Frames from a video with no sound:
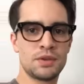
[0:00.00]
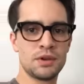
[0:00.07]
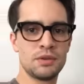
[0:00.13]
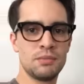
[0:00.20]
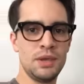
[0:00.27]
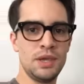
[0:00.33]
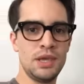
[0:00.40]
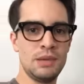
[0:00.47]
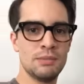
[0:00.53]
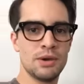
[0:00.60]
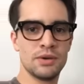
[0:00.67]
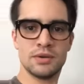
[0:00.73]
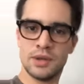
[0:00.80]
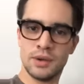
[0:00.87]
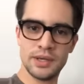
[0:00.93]
You turned me
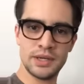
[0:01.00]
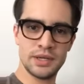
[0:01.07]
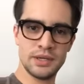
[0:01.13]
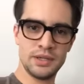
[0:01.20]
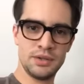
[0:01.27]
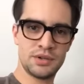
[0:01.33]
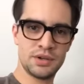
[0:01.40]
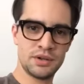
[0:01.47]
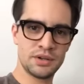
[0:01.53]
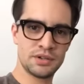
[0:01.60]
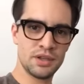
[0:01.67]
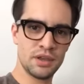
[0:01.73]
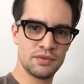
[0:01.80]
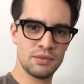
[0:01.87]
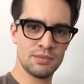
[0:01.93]
emo. No, I didn't. You turned
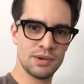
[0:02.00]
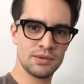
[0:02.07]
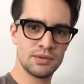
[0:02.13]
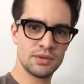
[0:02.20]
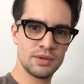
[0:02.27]
yourself emo.